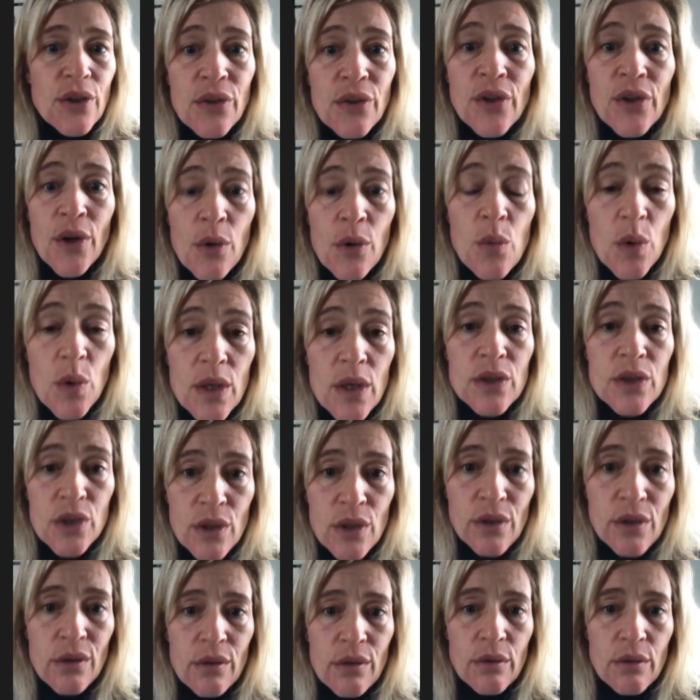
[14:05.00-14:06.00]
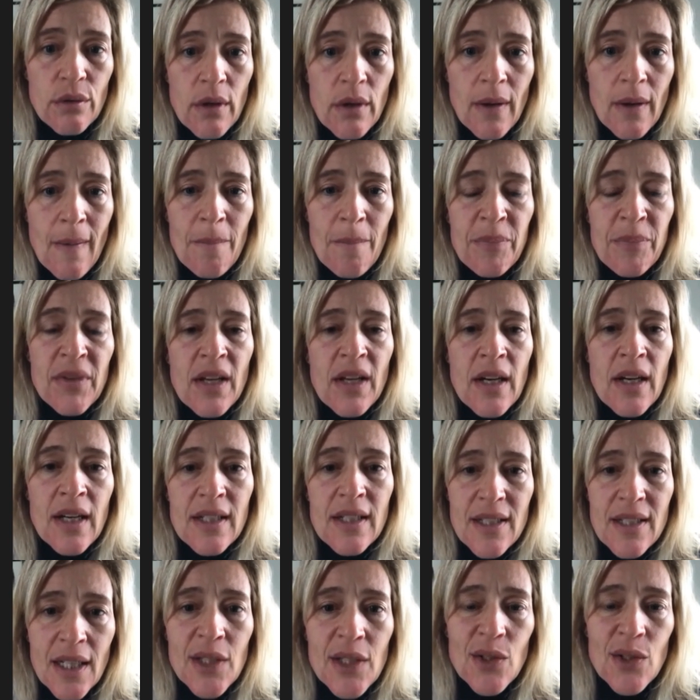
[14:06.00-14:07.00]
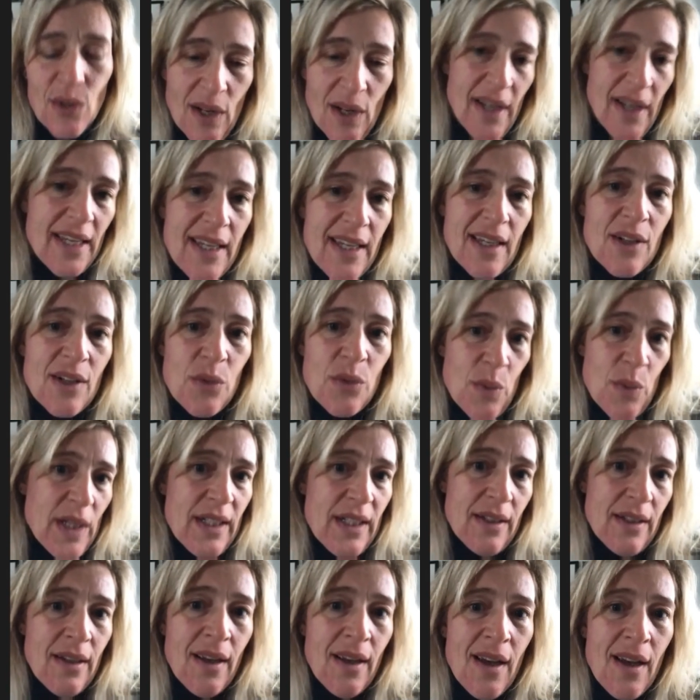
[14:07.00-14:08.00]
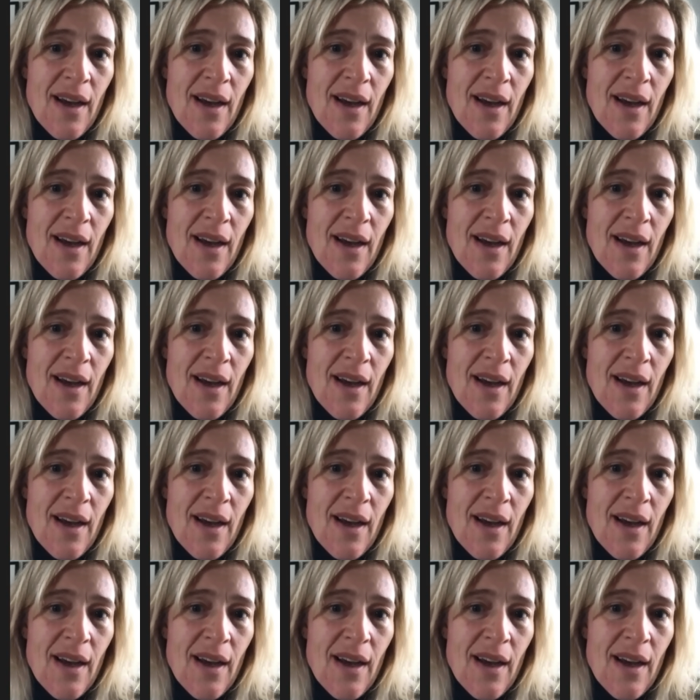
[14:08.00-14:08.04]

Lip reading: know what to do, then you like it when